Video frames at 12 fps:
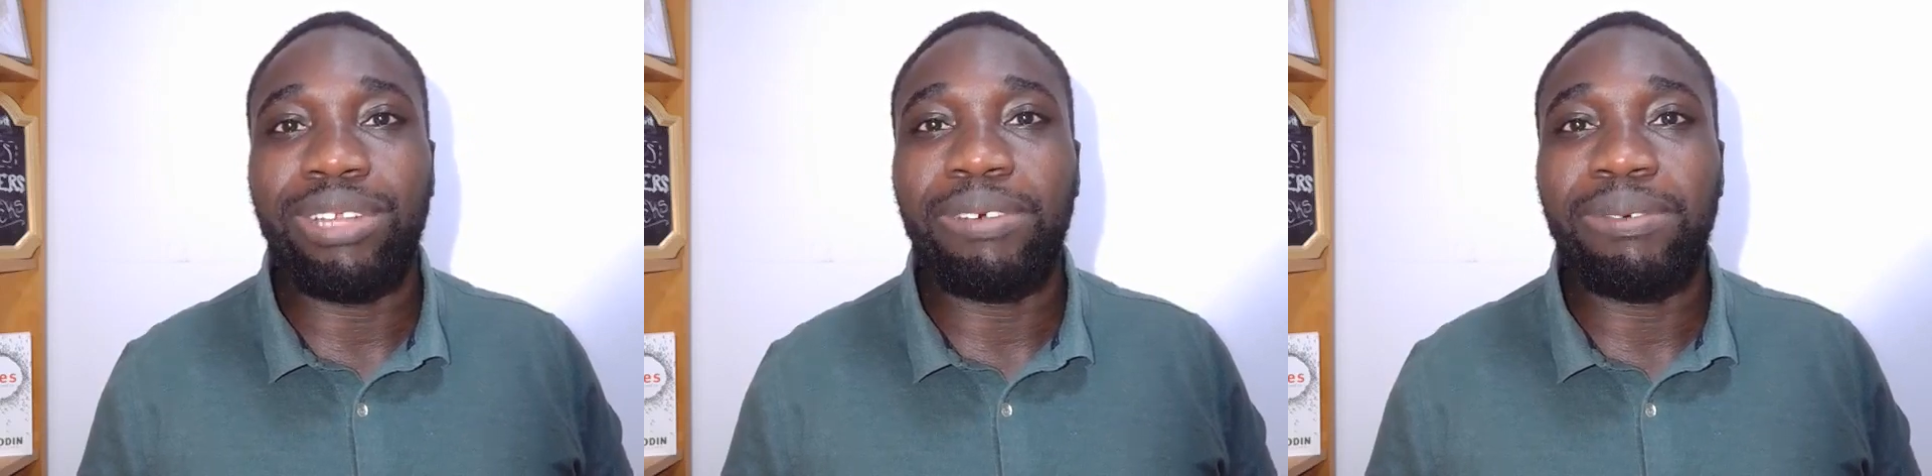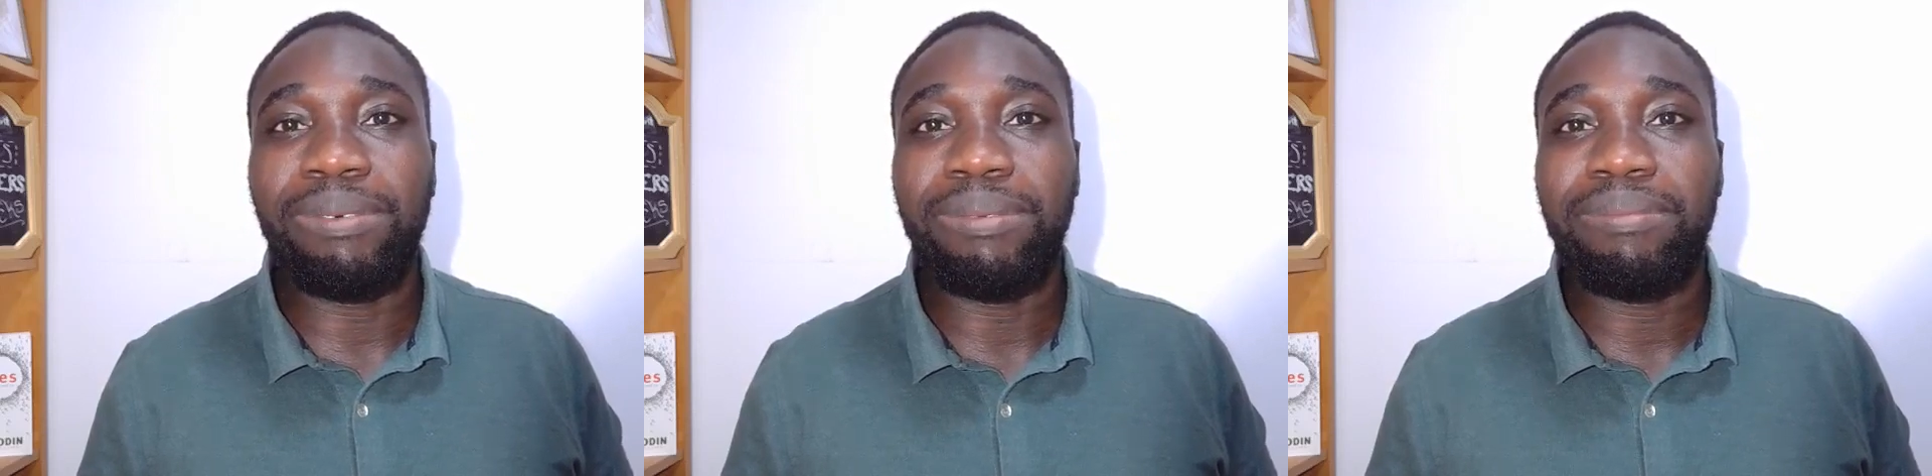
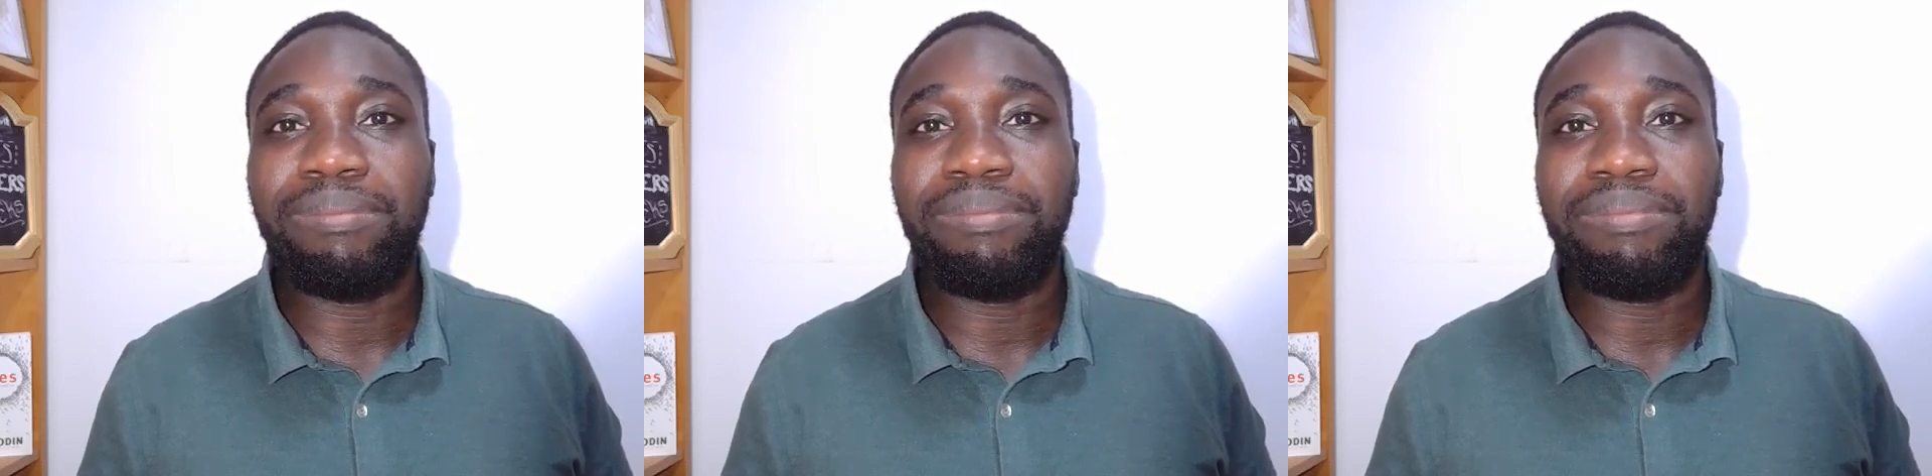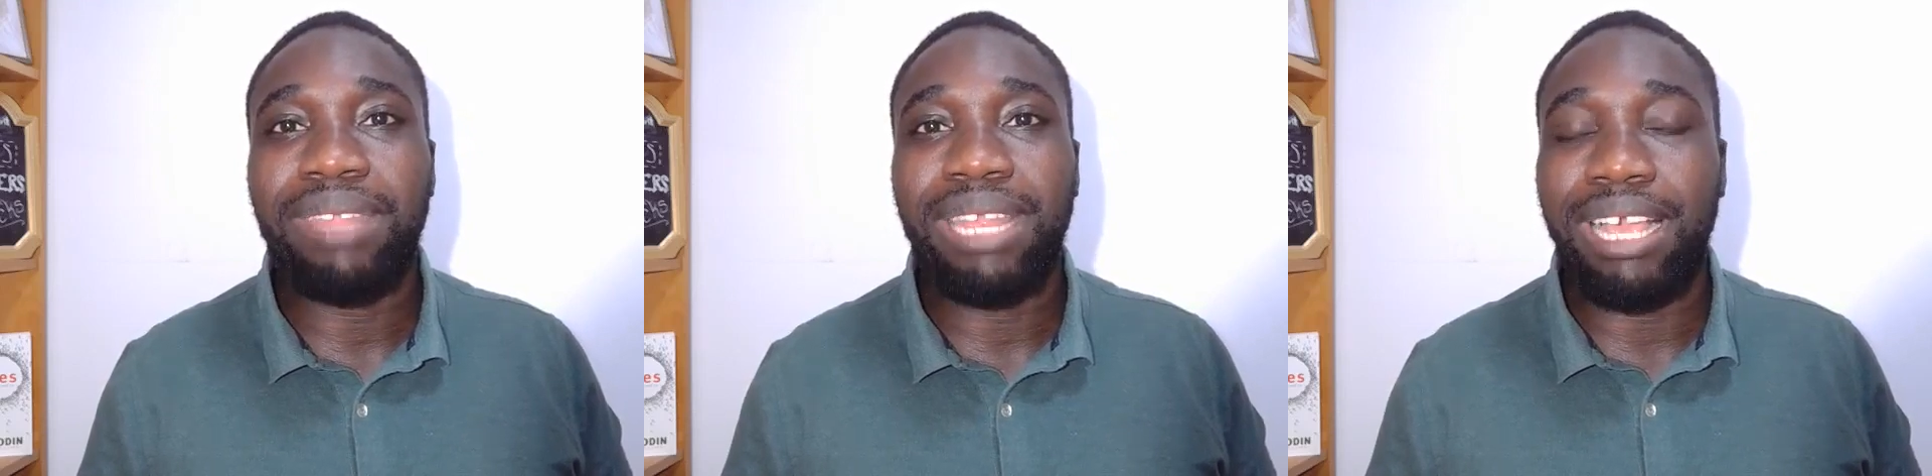no,
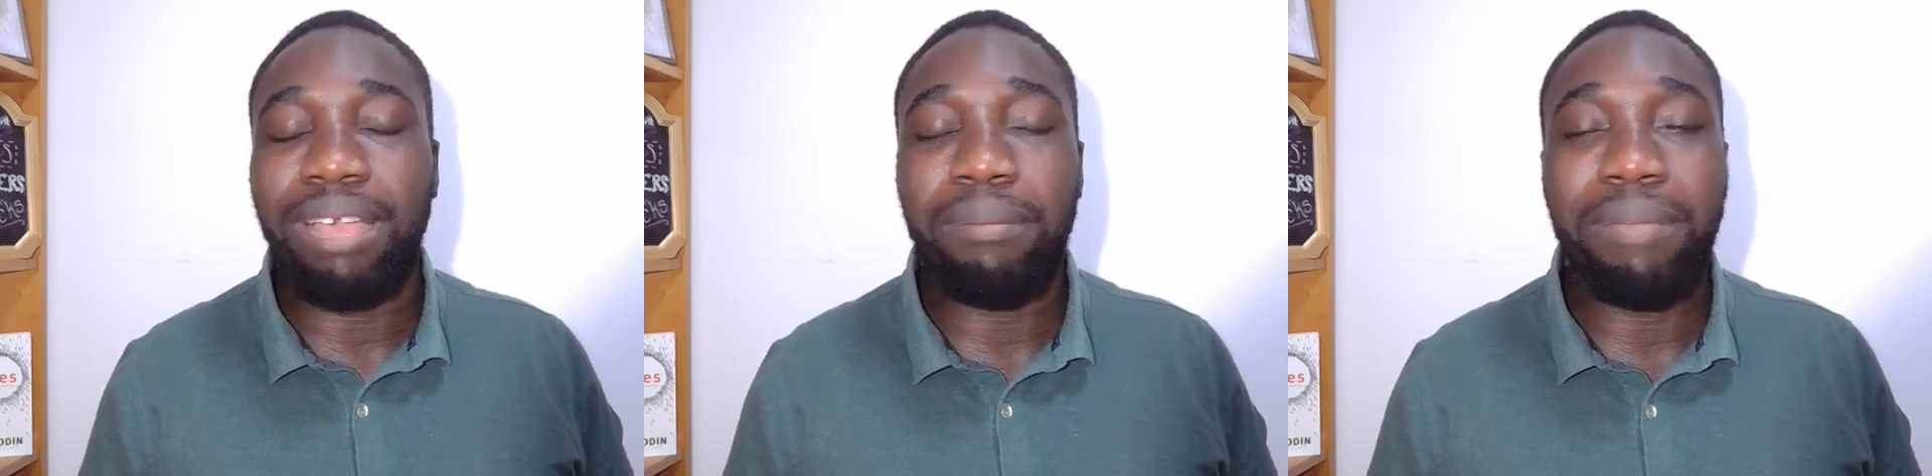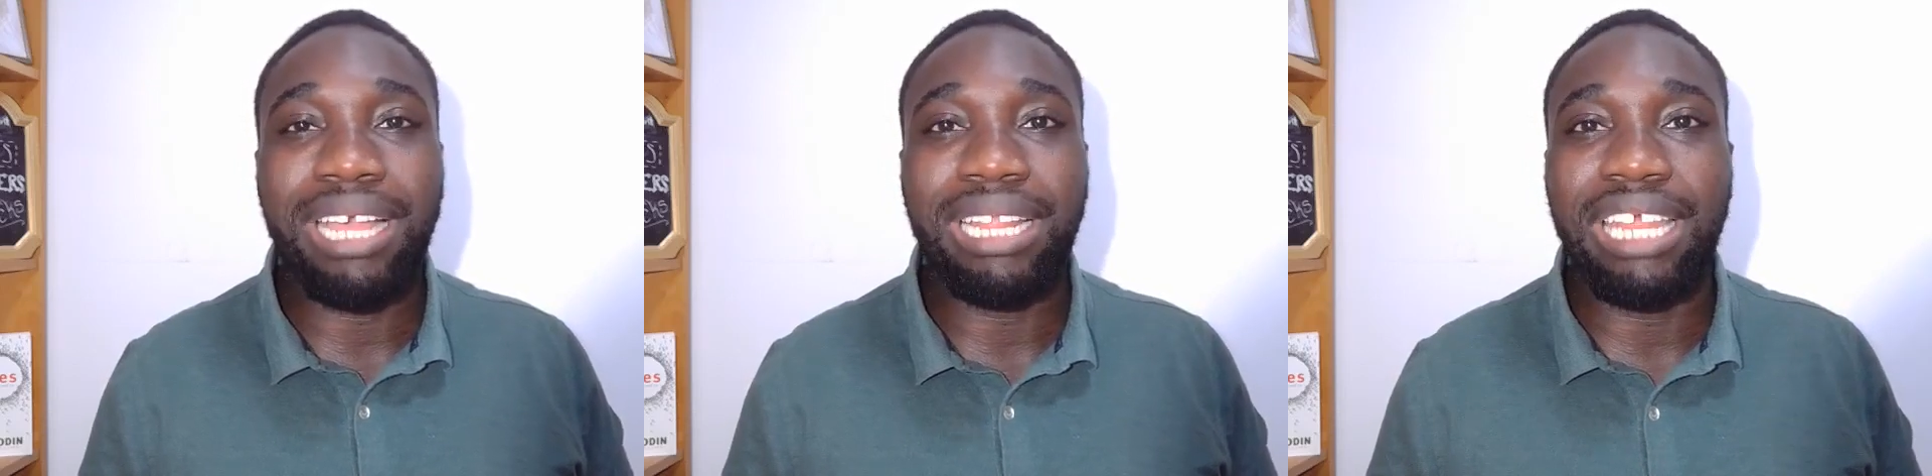and then come
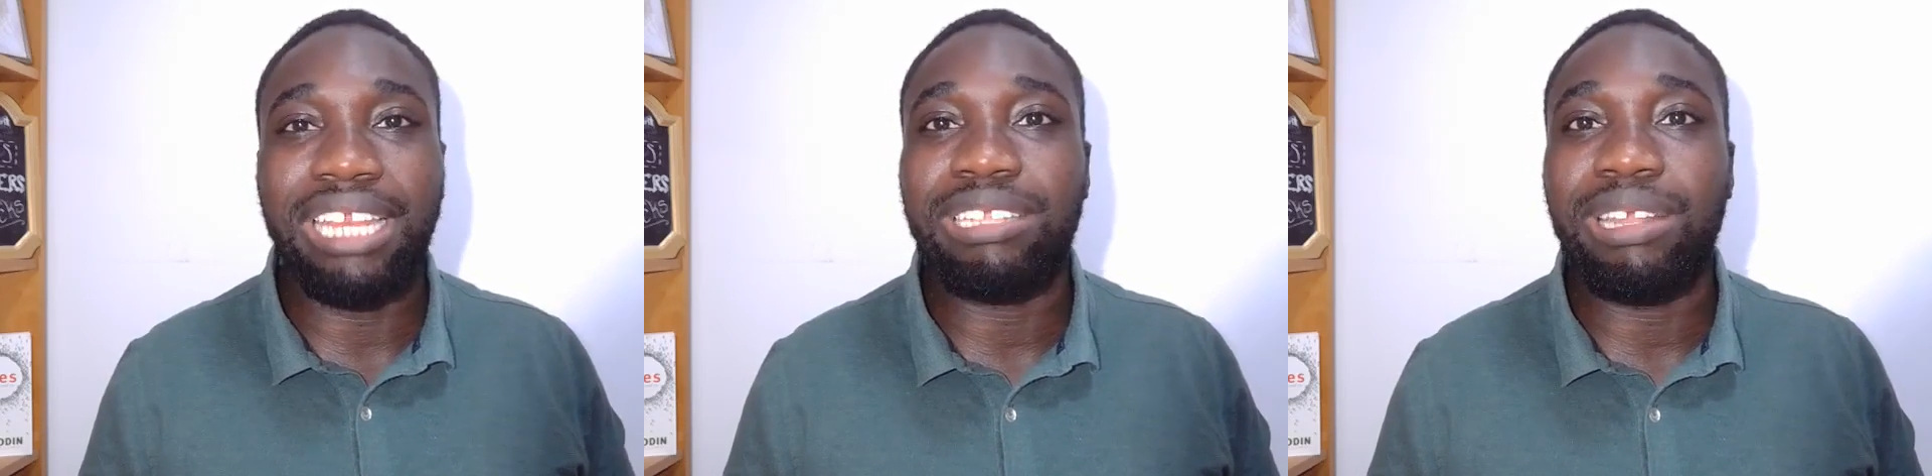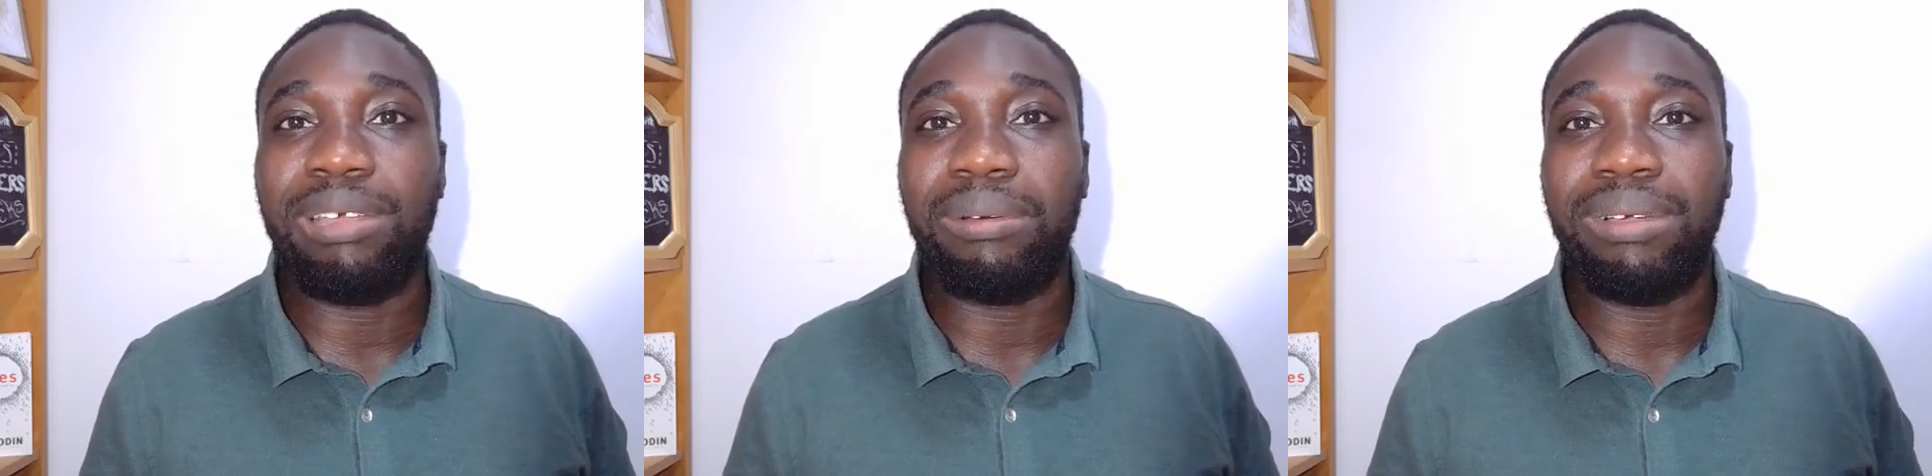back and let
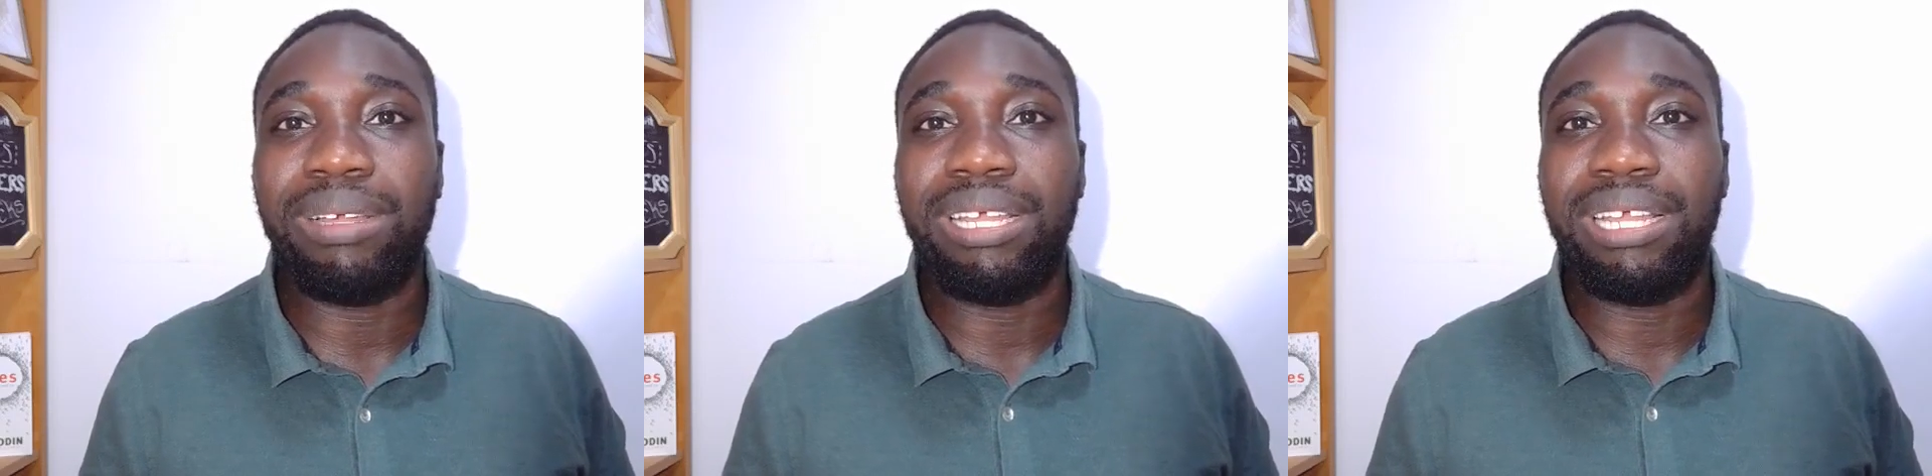us know